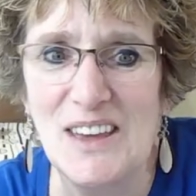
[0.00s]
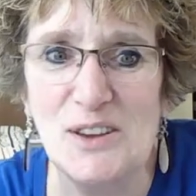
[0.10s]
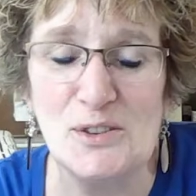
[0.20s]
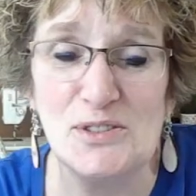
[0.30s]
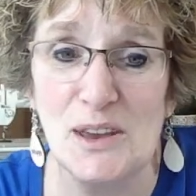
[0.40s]

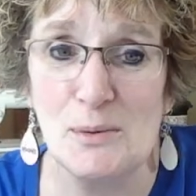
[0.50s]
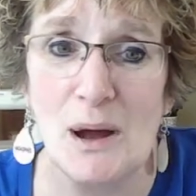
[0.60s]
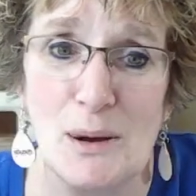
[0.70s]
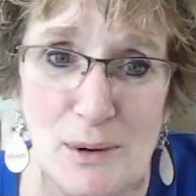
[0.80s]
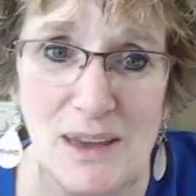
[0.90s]
You see
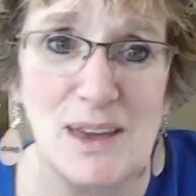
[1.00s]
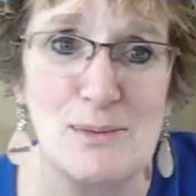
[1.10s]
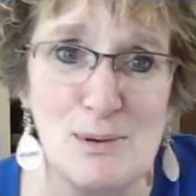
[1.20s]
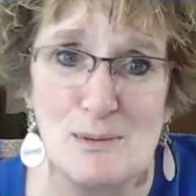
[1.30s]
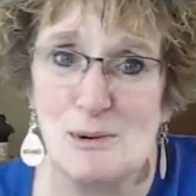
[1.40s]
why we
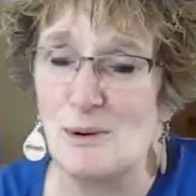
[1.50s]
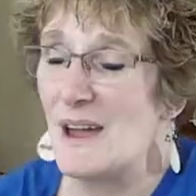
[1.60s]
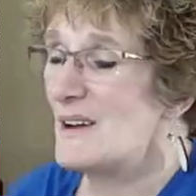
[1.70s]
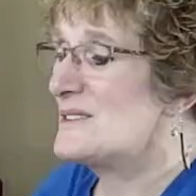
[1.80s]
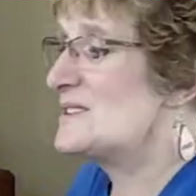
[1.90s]
keep him
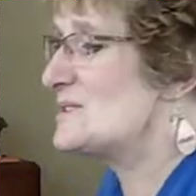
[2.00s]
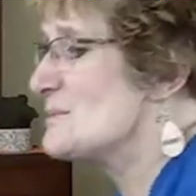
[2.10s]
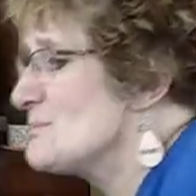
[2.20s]
around. He's a